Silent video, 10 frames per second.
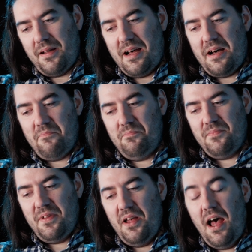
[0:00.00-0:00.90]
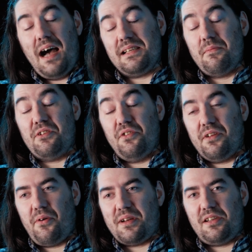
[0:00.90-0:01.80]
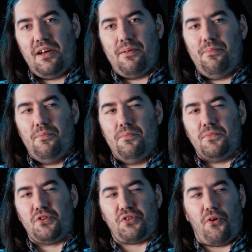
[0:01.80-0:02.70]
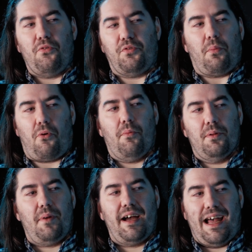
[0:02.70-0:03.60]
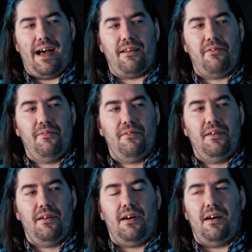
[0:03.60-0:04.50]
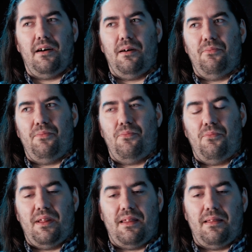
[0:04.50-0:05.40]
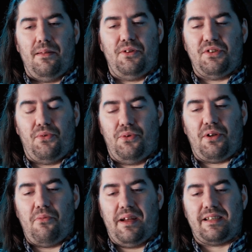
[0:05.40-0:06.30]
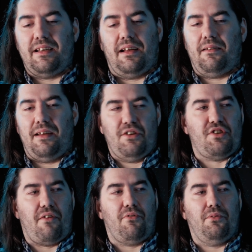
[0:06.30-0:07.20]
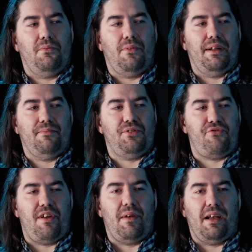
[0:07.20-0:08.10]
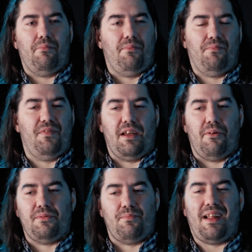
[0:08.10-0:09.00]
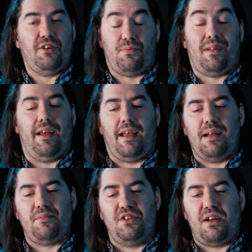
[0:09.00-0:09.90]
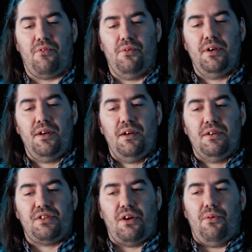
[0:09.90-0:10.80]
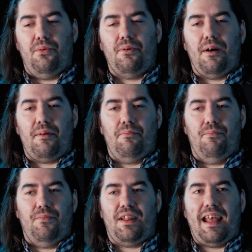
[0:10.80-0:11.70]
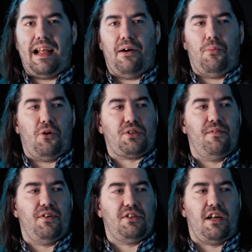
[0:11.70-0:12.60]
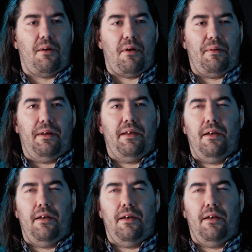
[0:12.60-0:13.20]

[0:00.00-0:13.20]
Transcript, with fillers: Um, as I mentioned, the GoXLR solved a problem I had. Yeah. Um, with just audio mixing in general when mm-hmm. streaming and videos and play, just playing games in general. So I mean, getting out of the box for the first time, I mean,